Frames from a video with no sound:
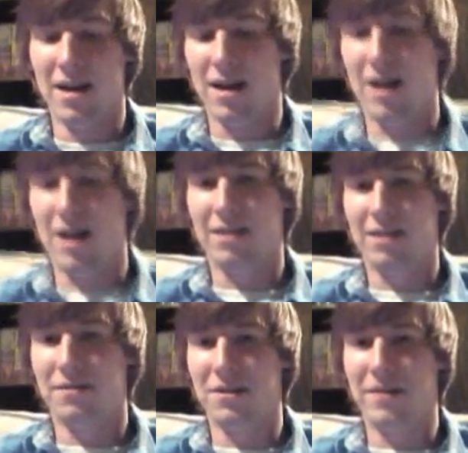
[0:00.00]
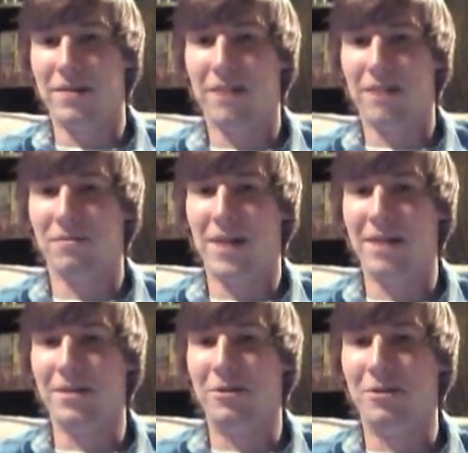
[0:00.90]
I'd love to hear back from
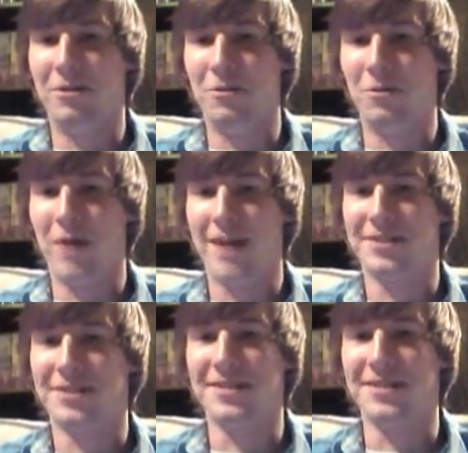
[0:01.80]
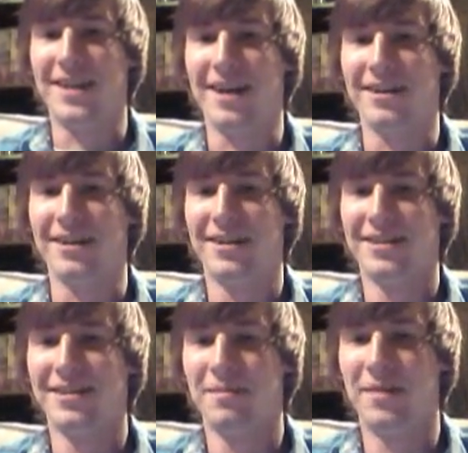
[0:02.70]
anybody who actually cared,
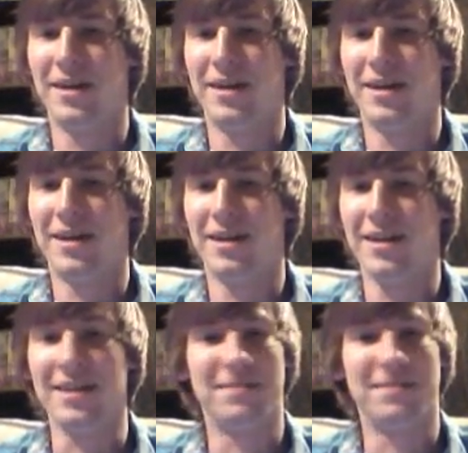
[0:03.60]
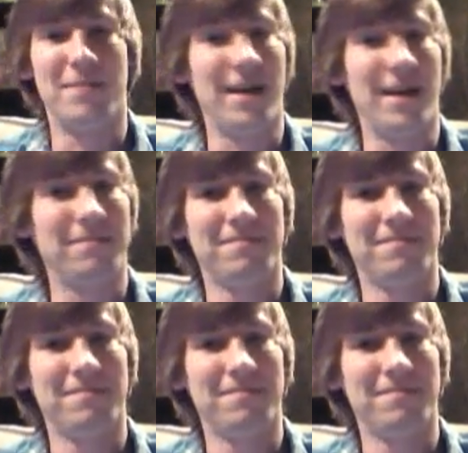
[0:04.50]
but, thanks, bye.